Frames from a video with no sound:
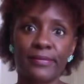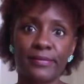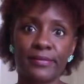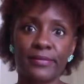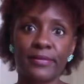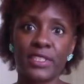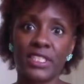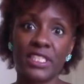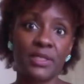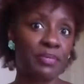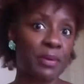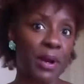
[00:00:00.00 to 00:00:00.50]

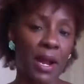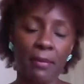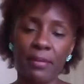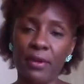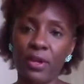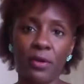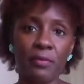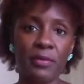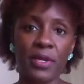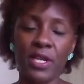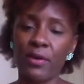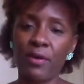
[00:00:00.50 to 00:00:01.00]
She probably
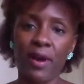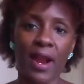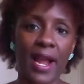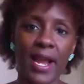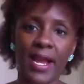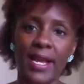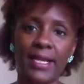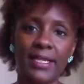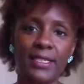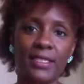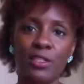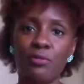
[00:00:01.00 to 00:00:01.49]
going to be
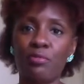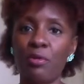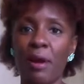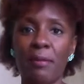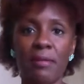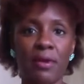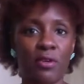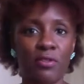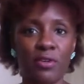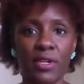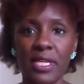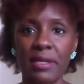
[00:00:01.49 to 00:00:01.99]
crying. You probably
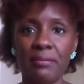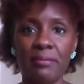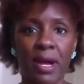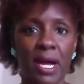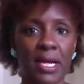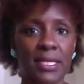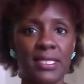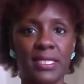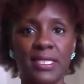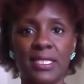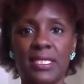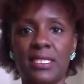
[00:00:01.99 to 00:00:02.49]
going to need
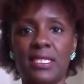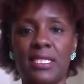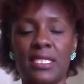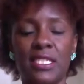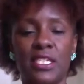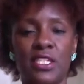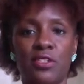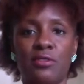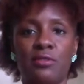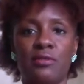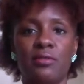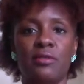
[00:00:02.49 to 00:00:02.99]
boxes of
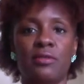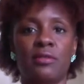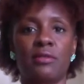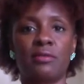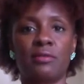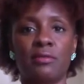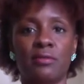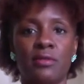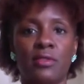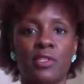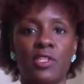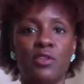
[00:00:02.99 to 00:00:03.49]
tissues.
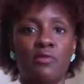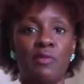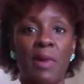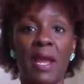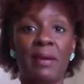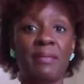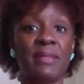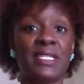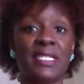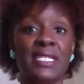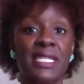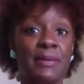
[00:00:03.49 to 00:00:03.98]
You
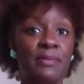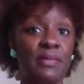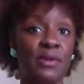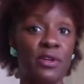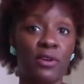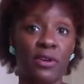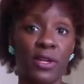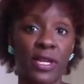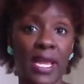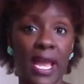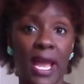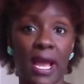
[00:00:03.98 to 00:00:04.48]
might be sleeping
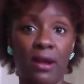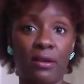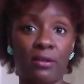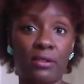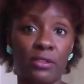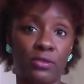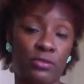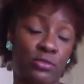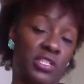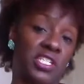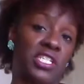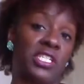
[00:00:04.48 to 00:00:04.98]
on the couch,
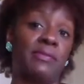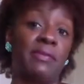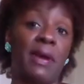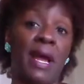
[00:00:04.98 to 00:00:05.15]
or she